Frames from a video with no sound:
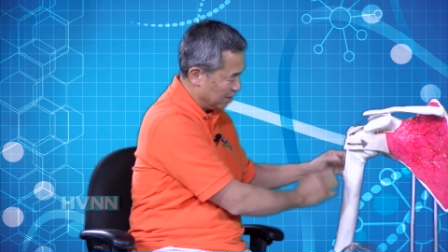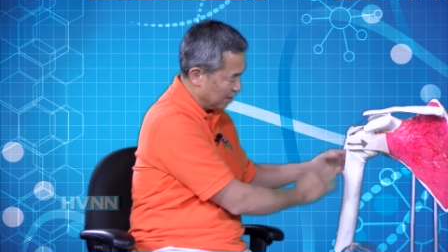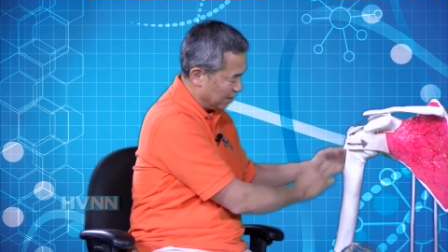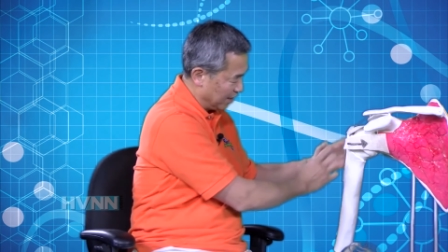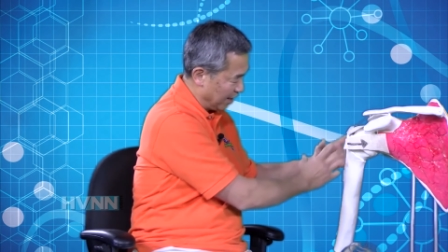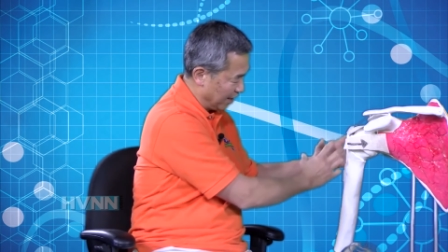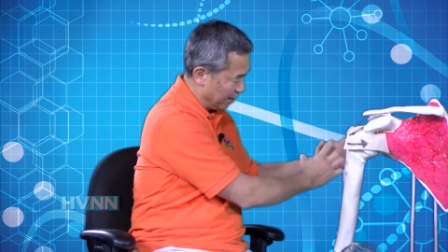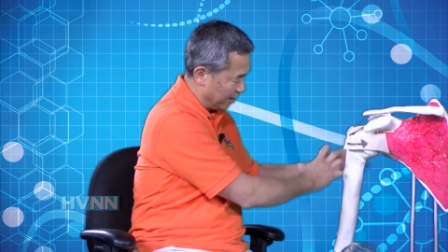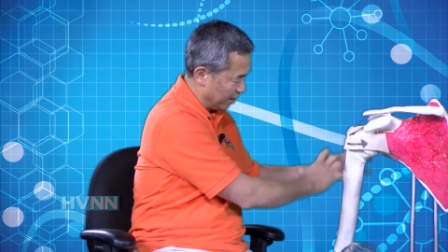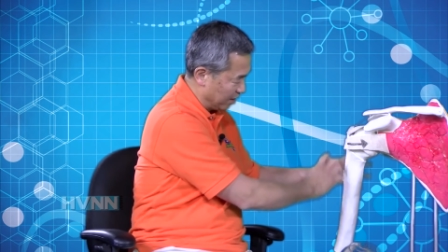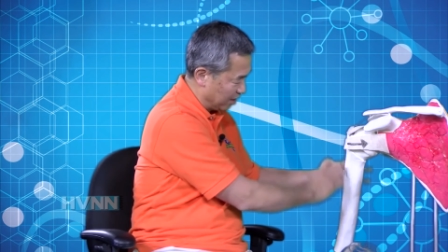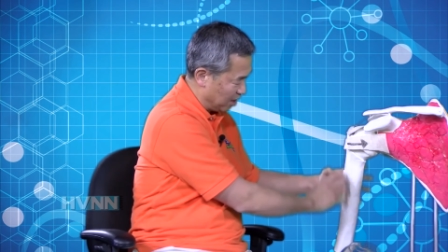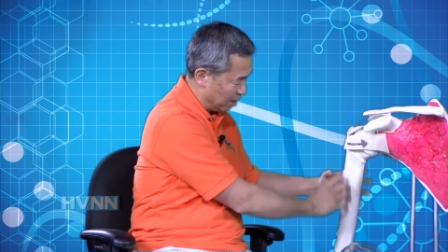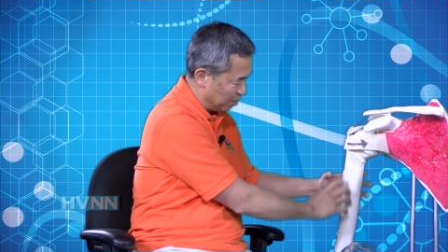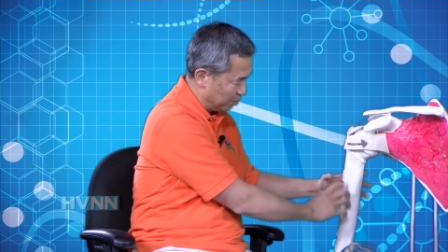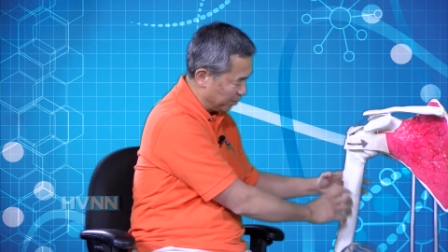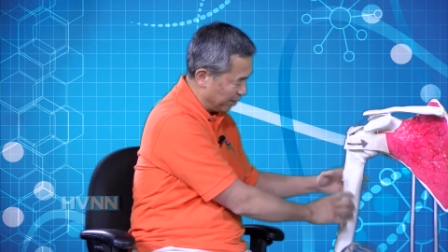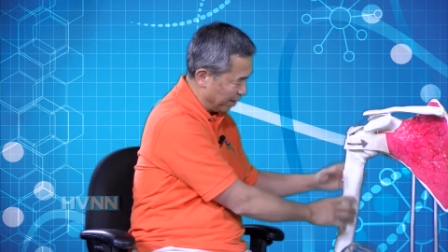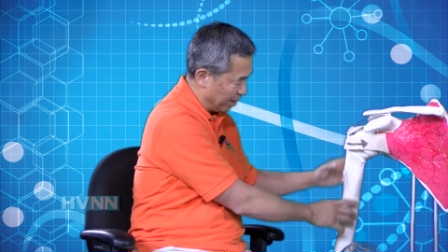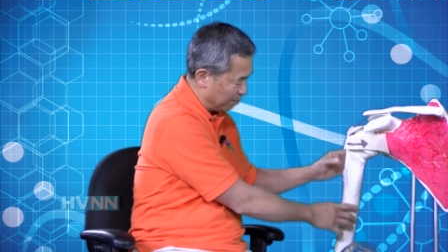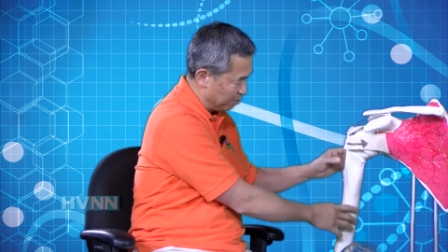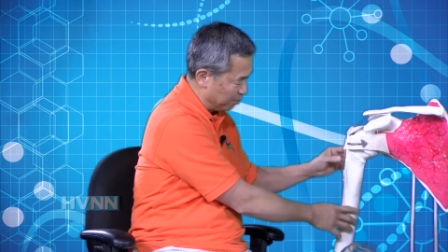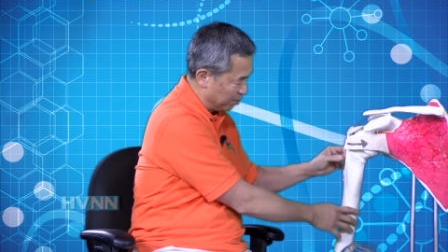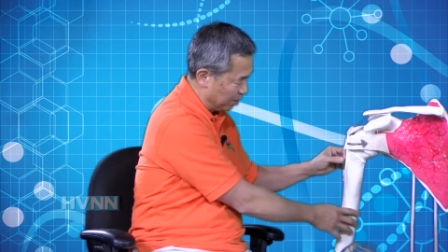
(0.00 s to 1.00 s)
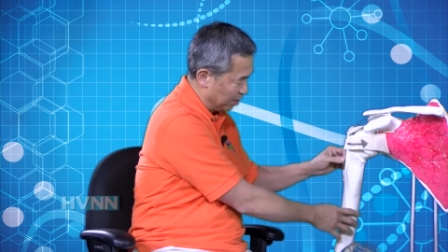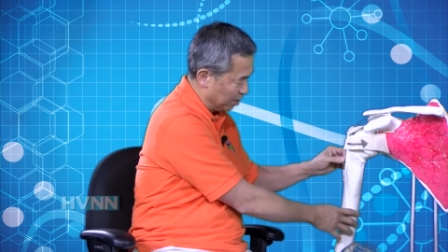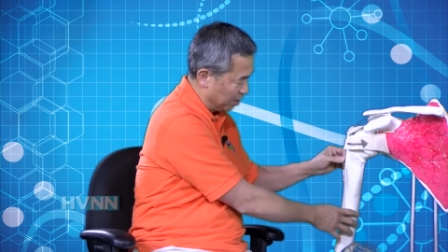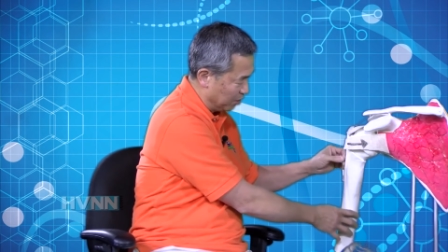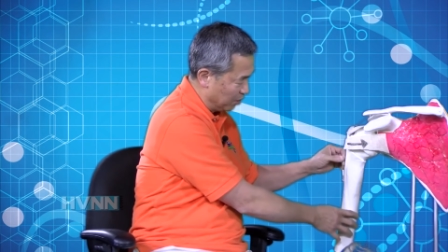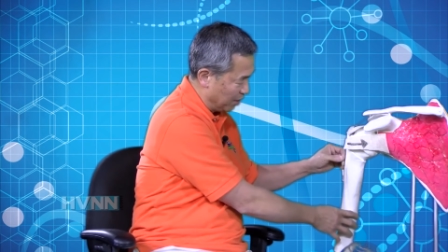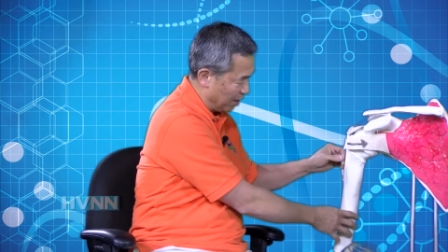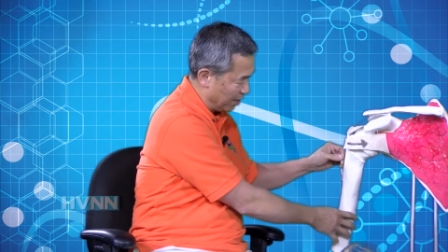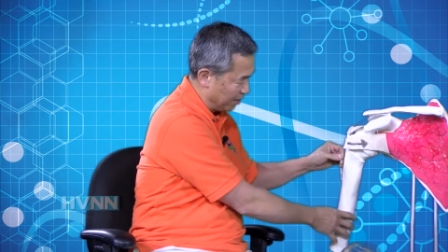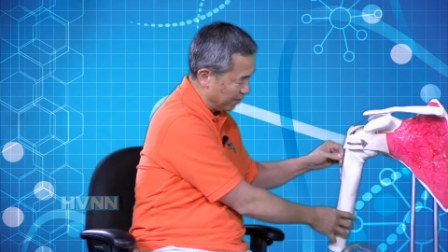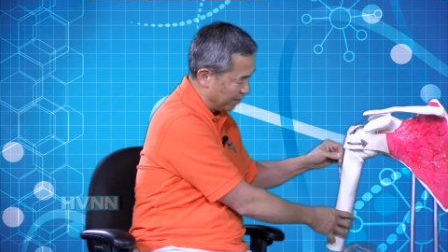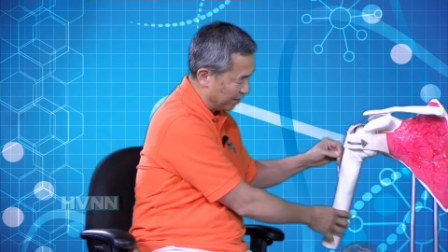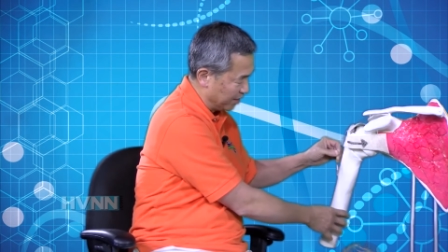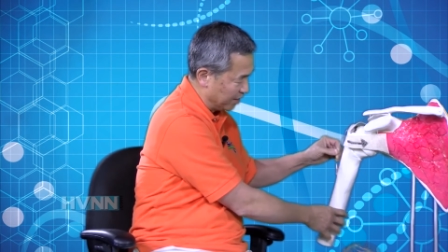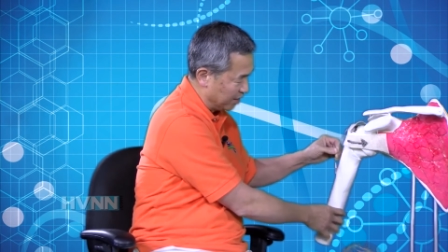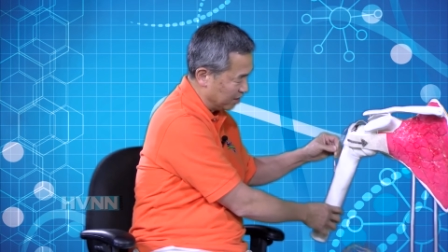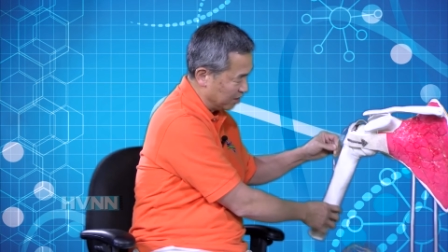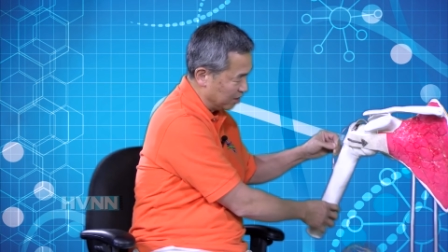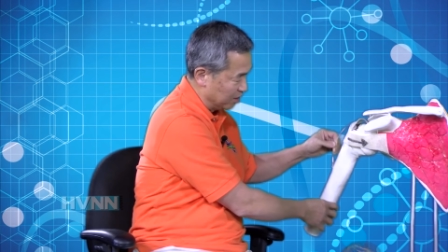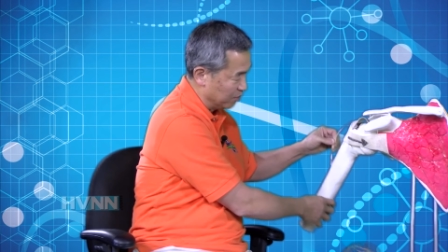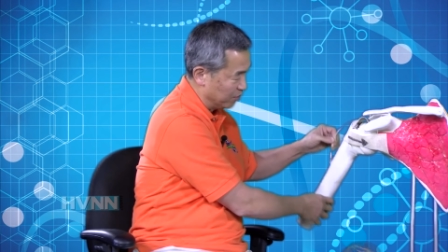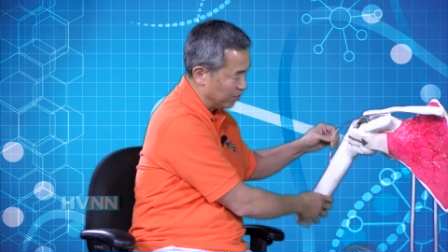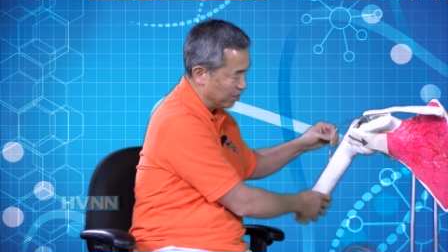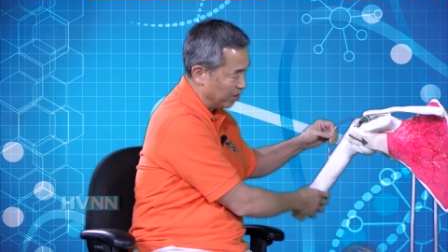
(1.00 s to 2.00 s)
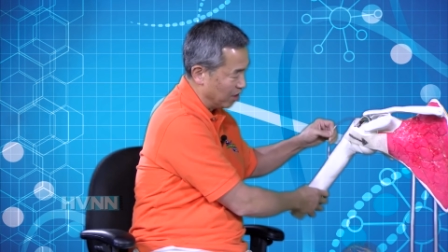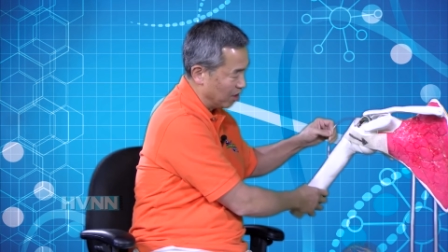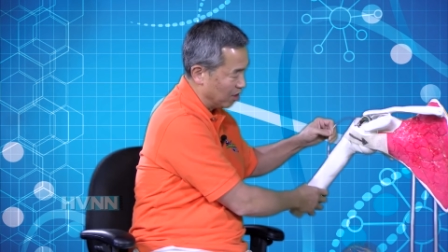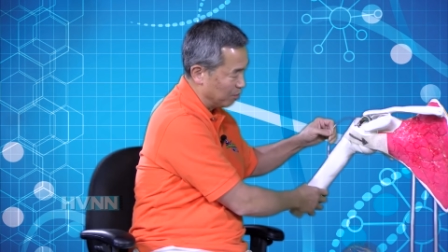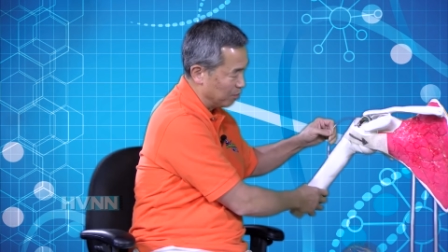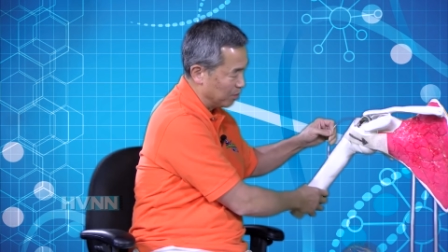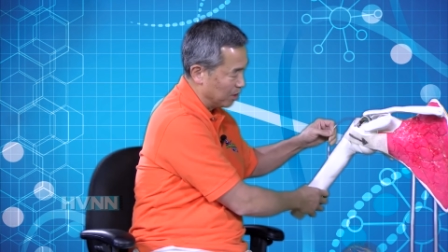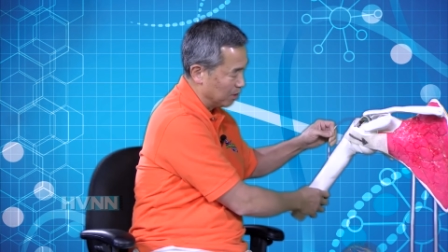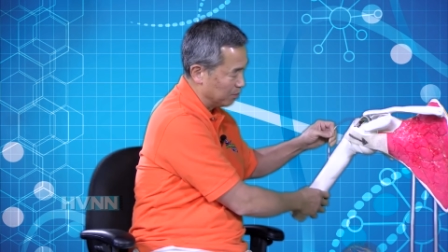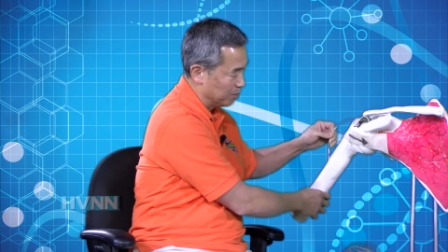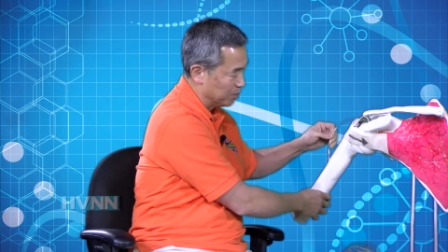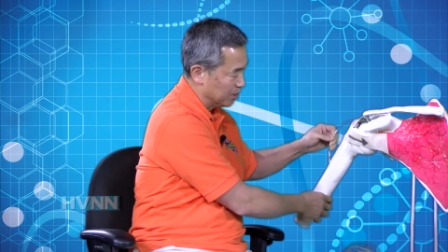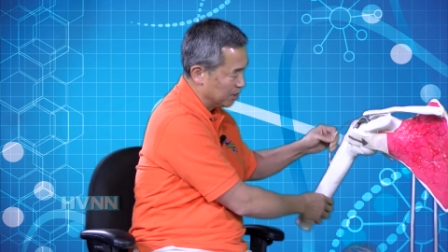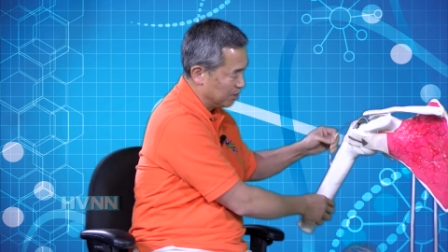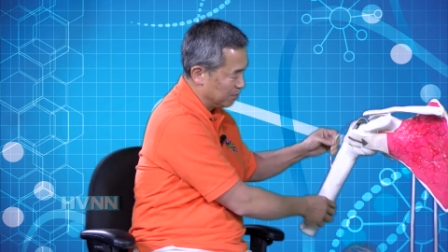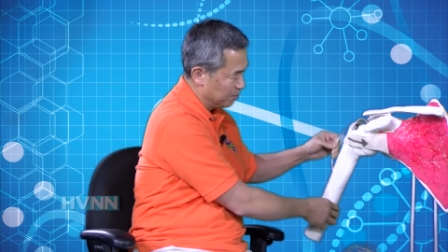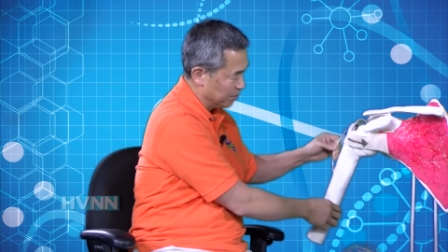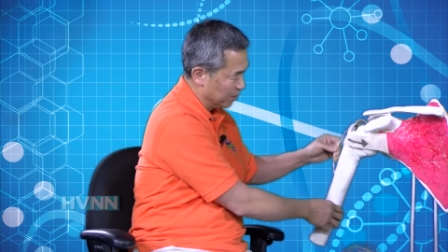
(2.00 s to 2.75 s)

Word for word: that they come down below and they can lift the arm up.